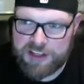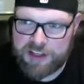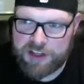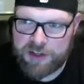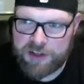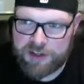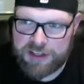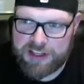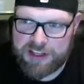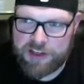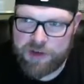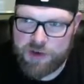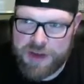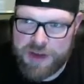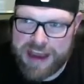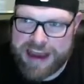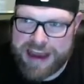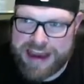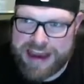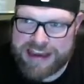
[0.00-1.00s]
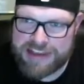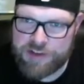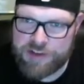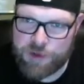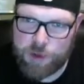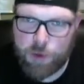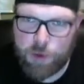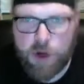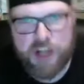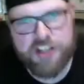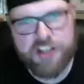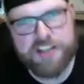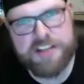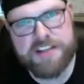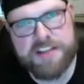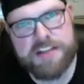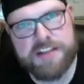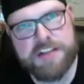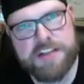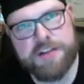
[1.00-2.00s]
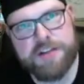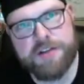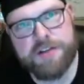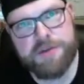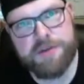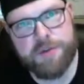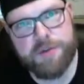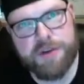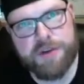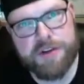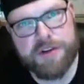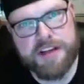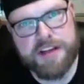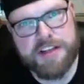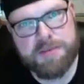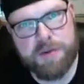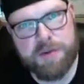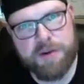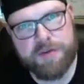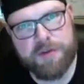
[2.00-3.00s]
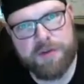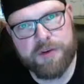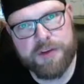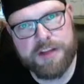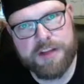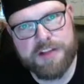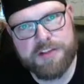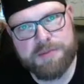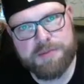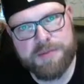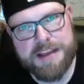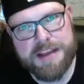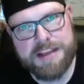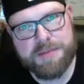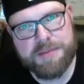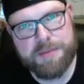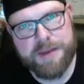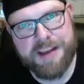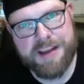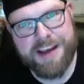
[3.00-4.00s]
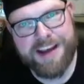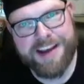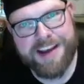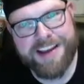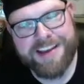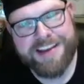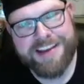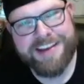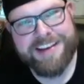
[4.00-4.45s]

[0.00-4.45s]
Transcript: like you guys who are watching this need to use the word of the day smartphone to get some SBI.